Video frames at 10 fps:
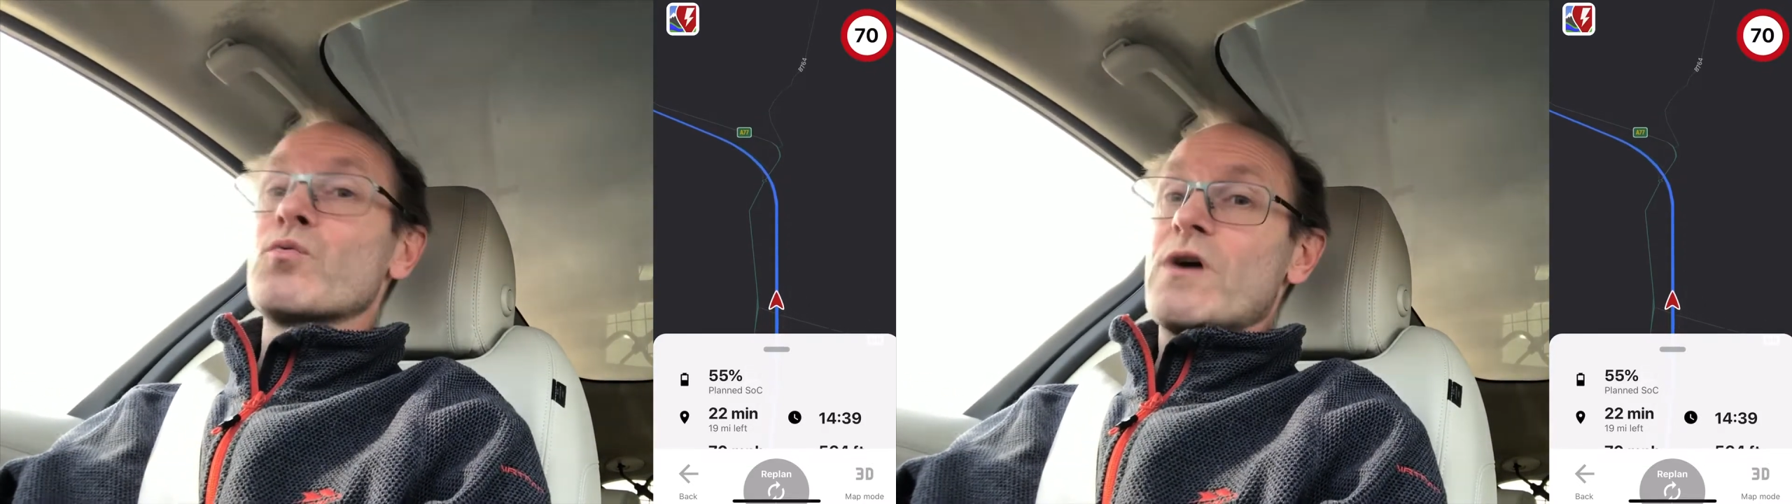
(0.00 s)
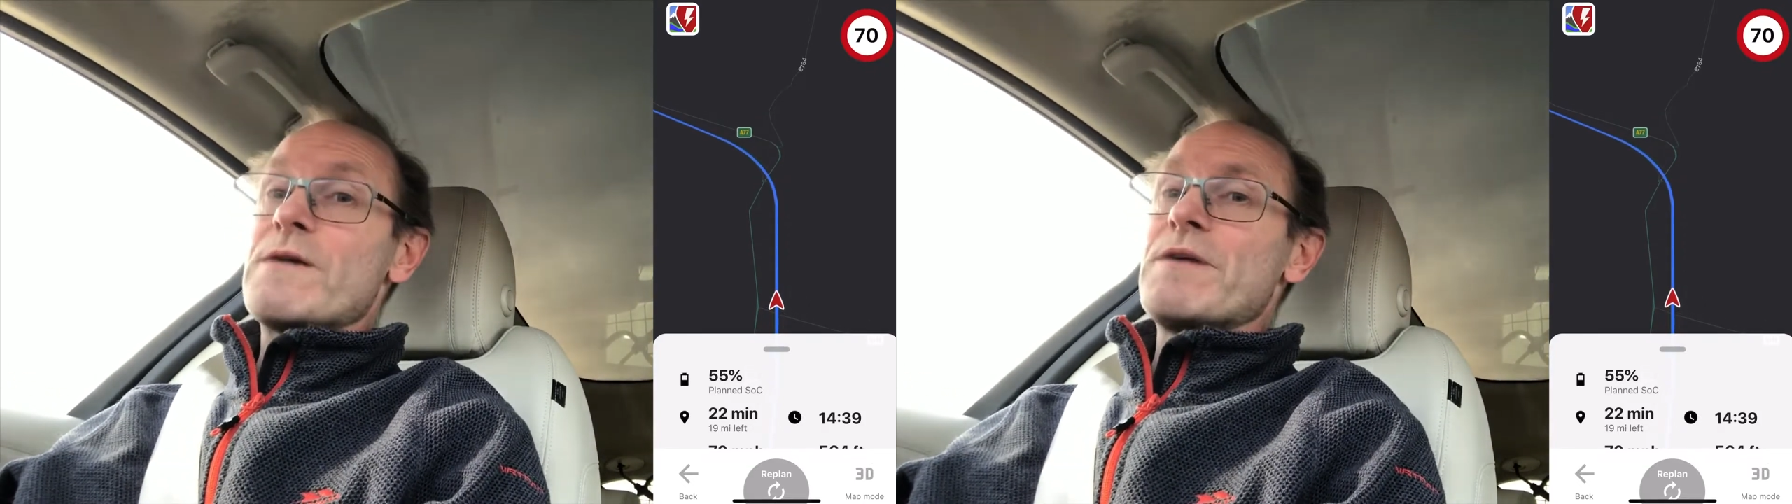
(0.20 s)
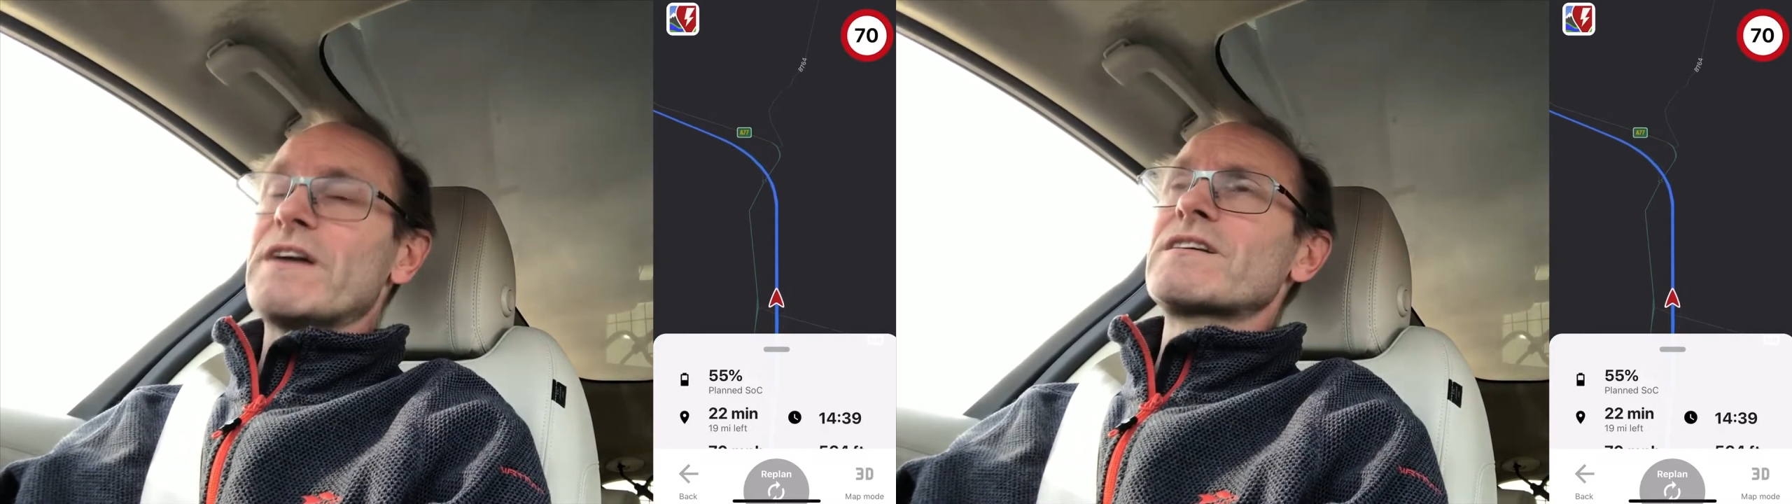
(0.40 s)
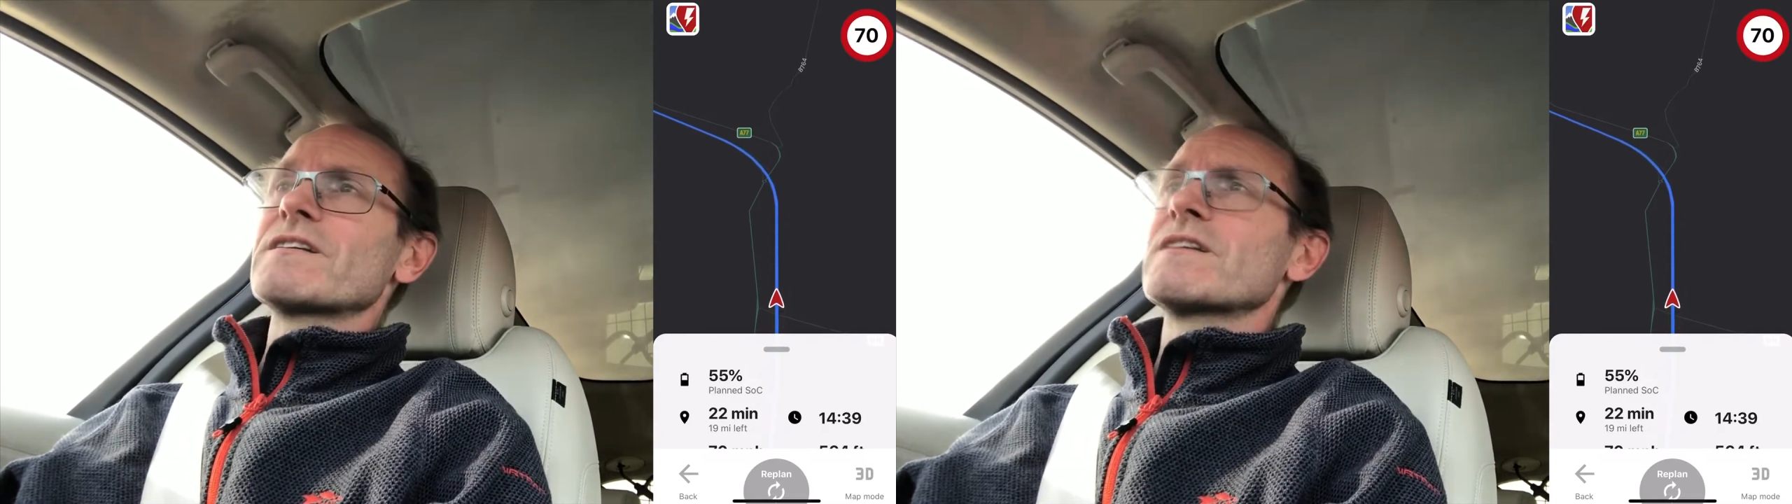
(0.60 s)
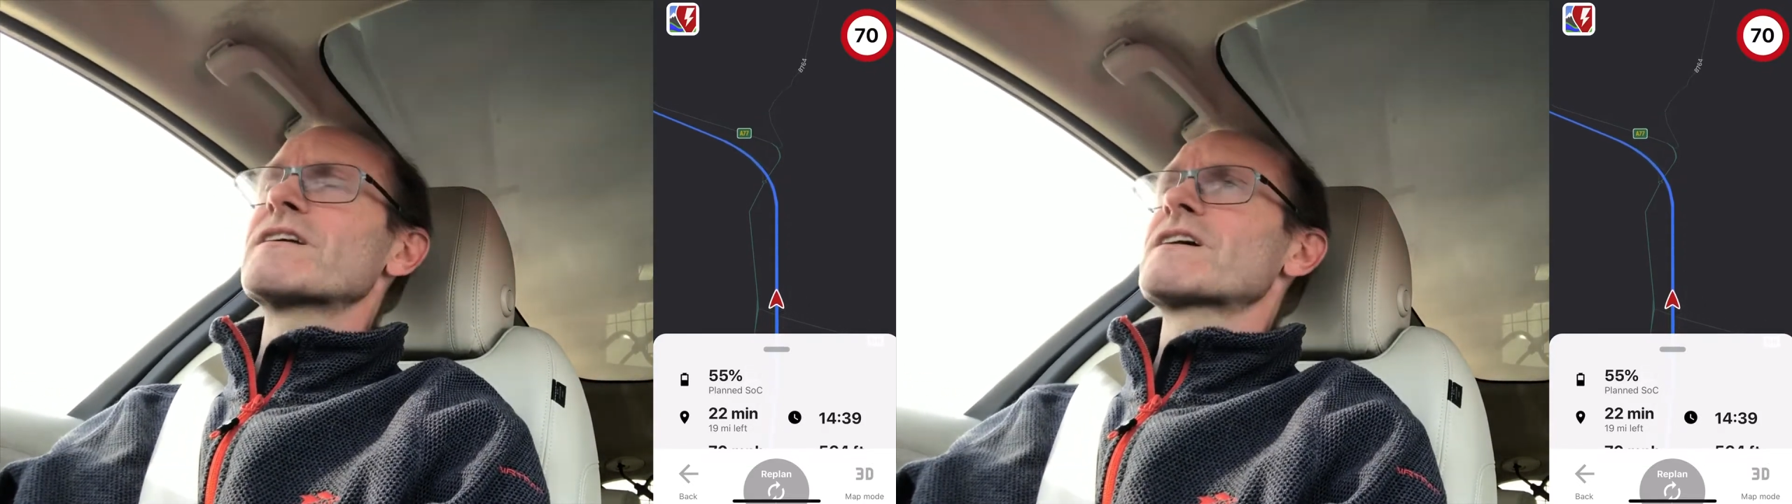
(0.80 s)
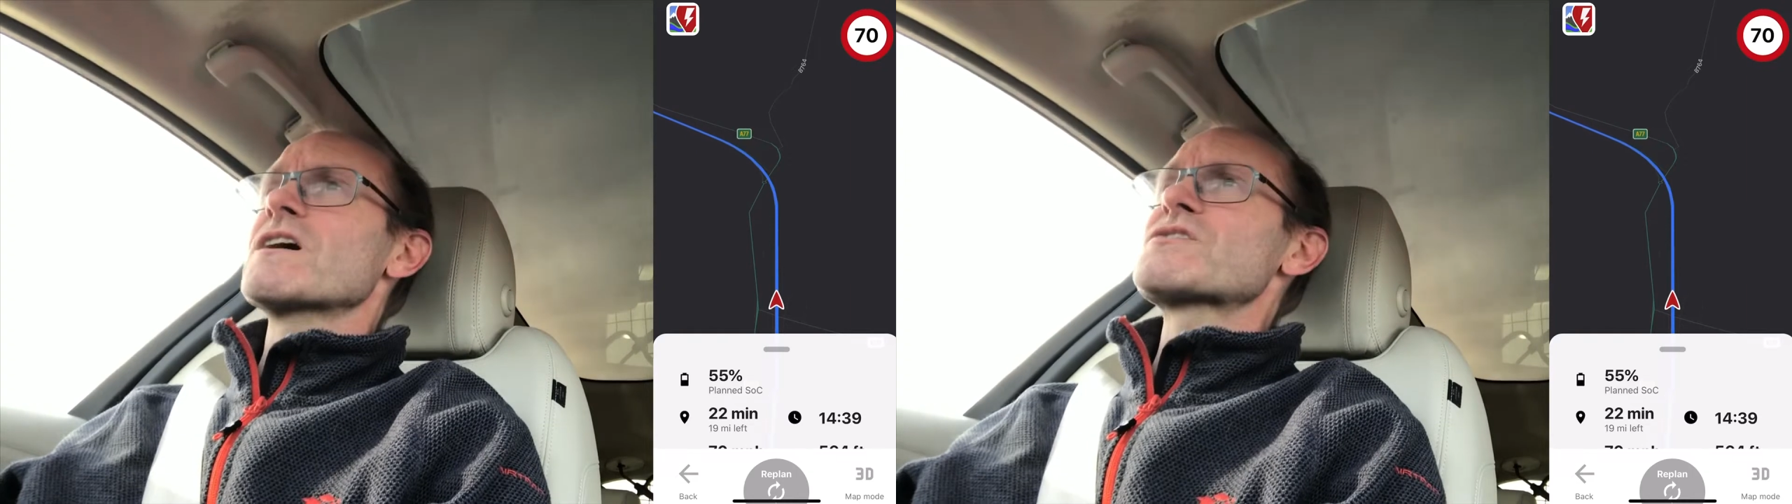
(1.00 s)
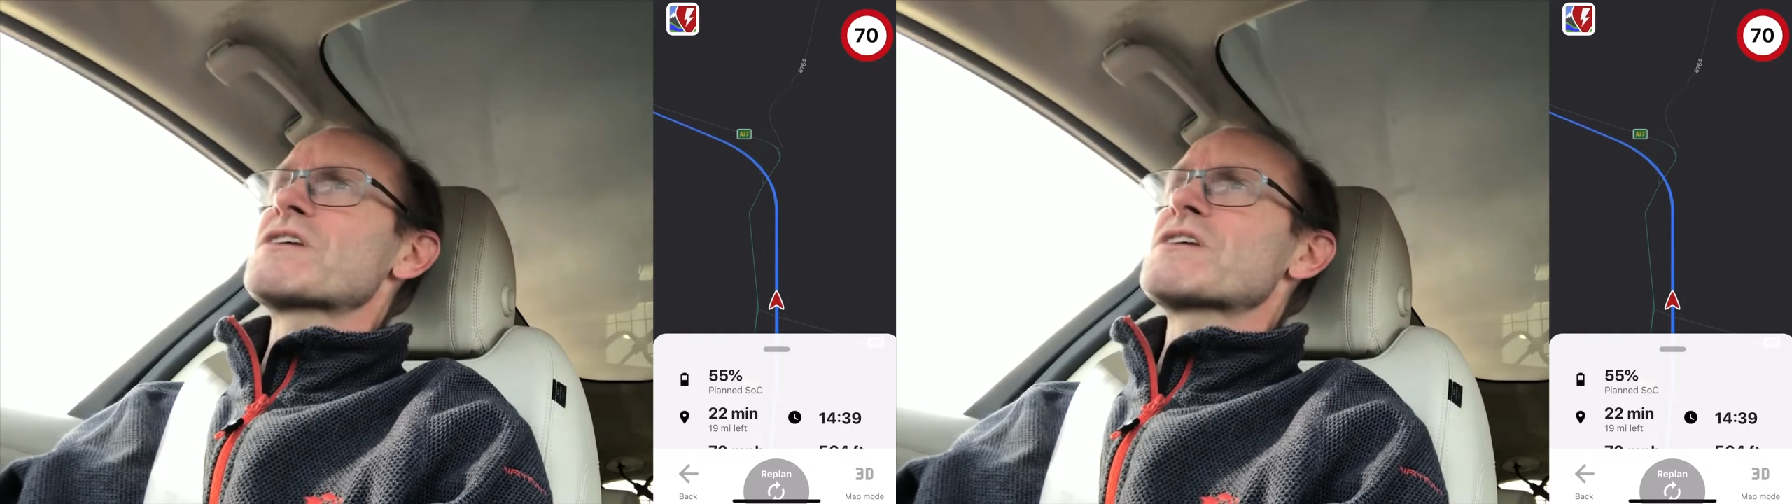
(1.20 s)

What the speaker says: Way better than the car's